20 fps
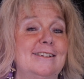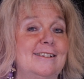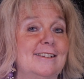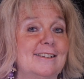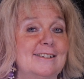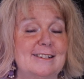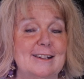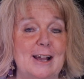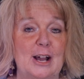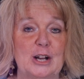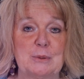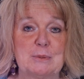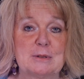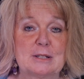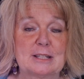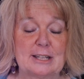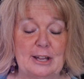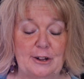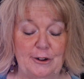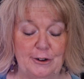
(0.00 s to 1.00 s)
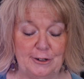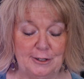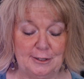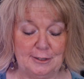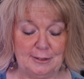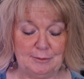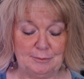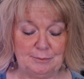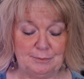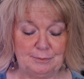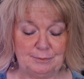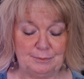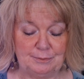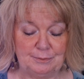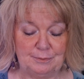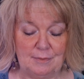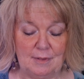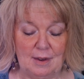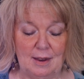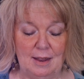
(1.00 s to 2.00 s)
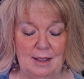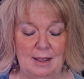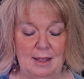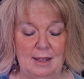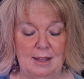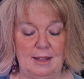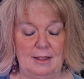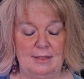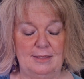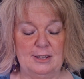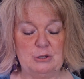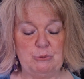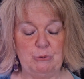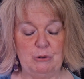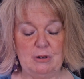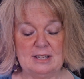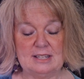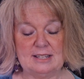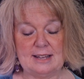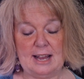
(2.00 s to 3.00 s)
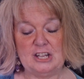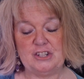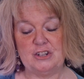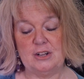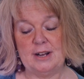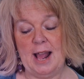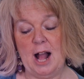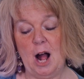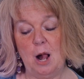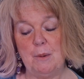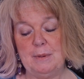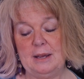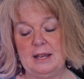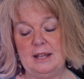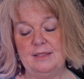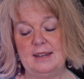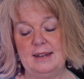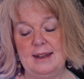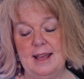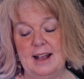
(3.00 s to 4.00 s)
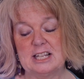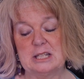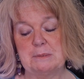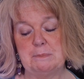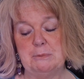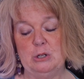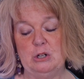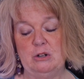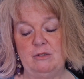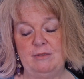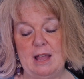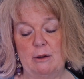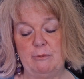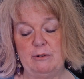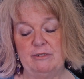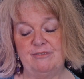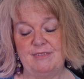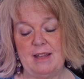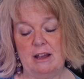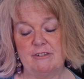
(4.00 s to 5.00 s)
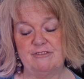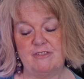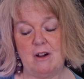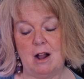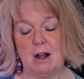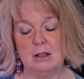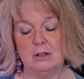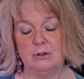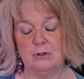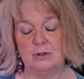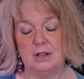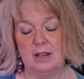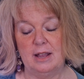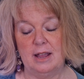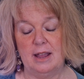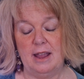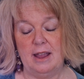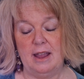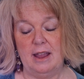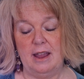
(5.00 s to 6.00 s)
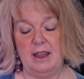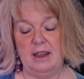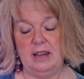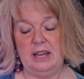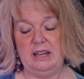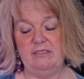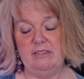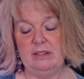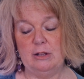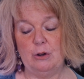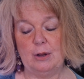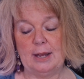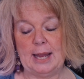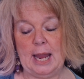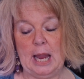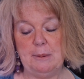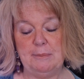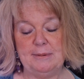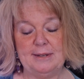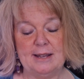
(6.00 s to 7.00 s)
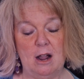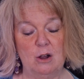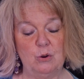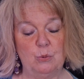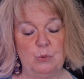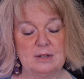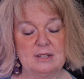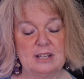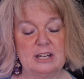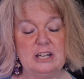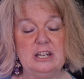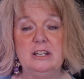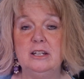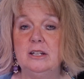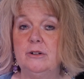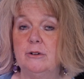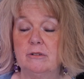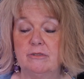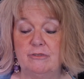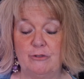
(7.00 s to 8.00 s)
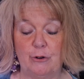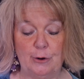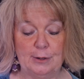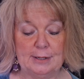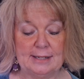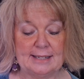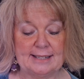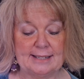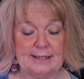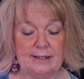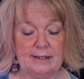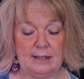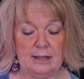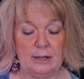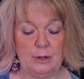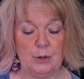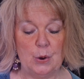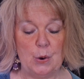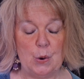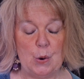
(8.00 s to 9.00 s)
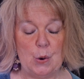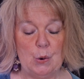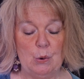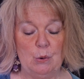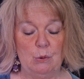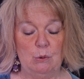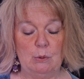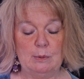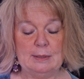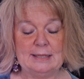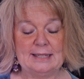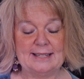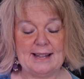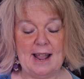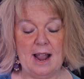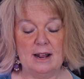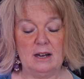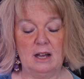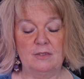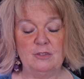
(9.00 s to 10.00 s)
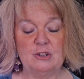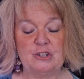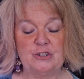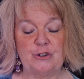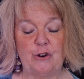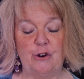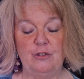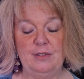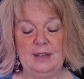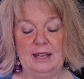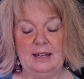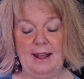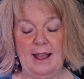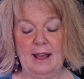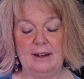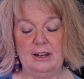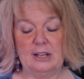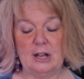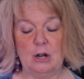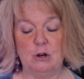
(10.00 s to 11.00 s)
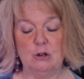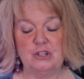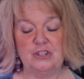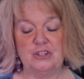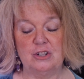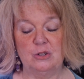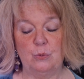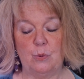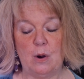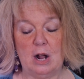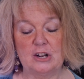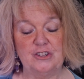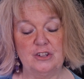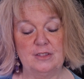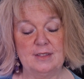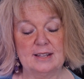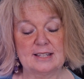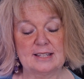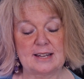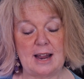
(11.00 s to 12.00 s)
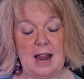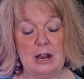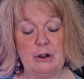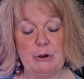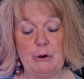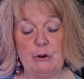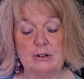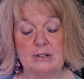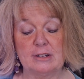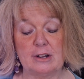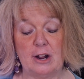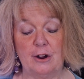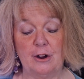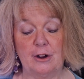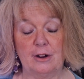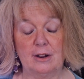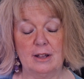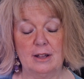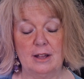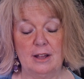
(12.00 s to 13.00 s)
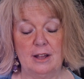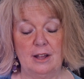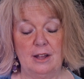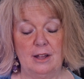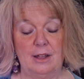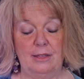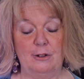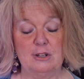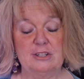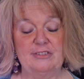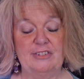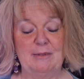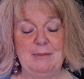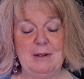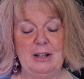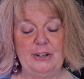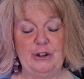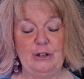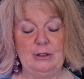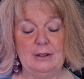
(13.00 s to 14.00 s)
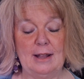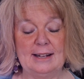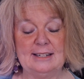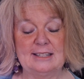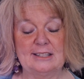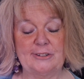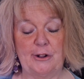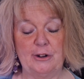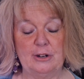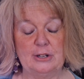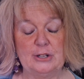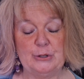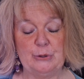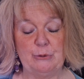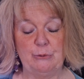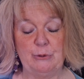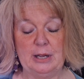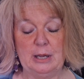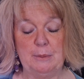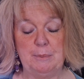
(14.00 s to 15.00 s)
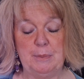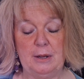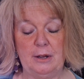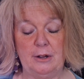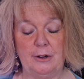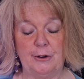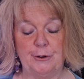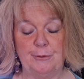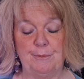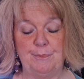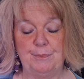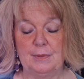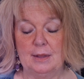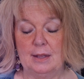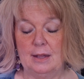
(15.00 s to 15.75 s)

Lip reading: does not obscure. This realization helped me in the next move that followed. Even though Cape Town was a new and foreign city, when we sat on the shore of the Atlantic Ocean watching the sky go dark, those familiar lights started to reappear.